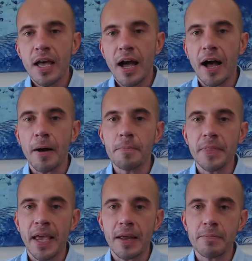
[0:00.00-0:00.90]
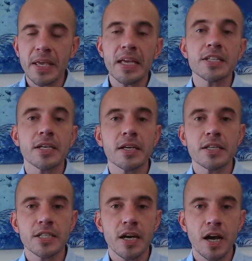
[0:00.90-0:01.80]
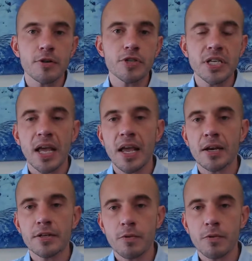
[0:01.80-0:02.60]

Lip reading: and begin to understand